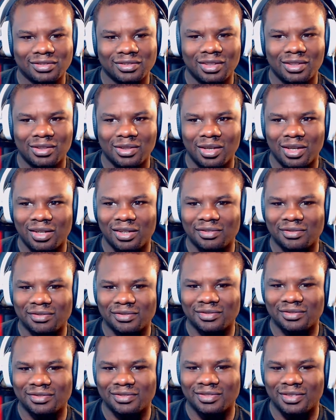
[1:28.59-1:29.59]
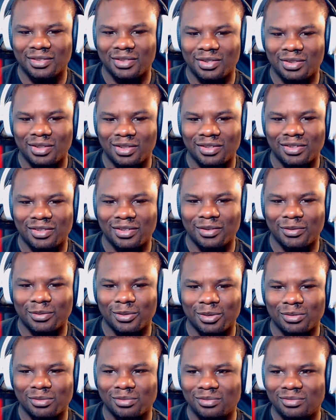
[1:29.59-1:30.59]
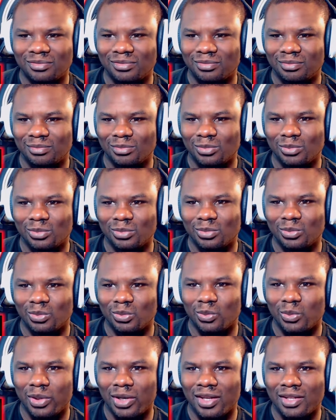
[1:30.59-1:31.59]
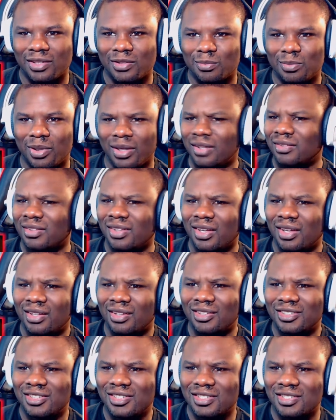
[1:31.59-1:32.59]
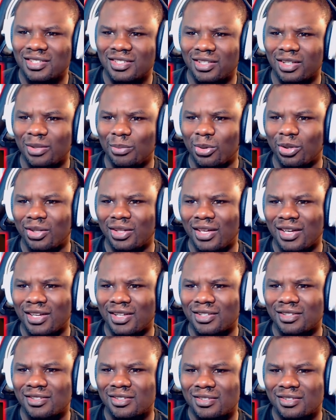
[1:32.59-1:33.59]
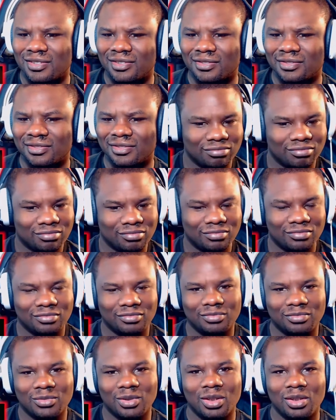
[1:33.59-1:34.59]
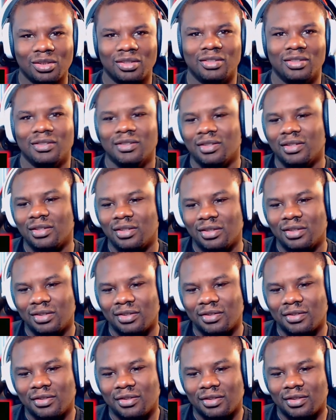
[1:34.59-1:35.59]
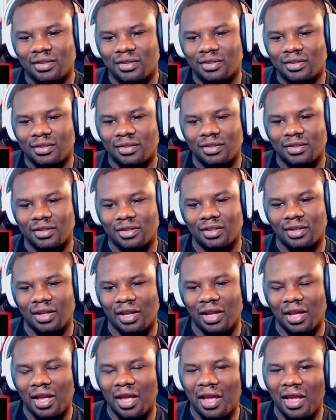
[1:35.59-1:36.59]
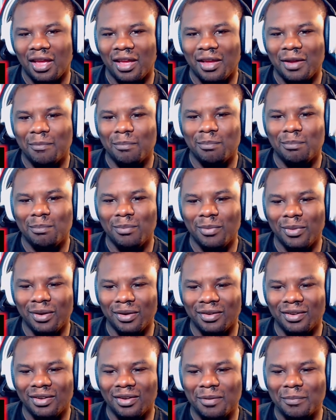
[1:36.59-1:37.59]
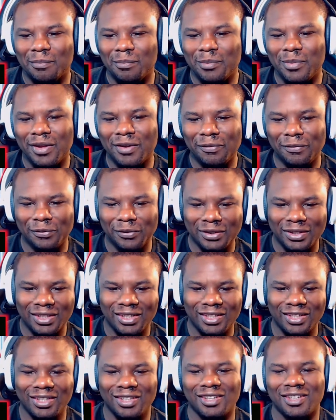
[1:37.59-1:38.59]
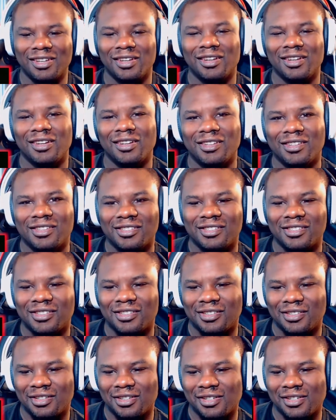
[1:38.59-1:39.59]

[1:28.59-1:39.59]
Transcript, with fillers: Okay. You are gonna have a wet ass bet? Yeah, let's just sleep on the ice. Vision. Know that your real name is Myfanwy. Alice, Myfanwy. Myfanwy.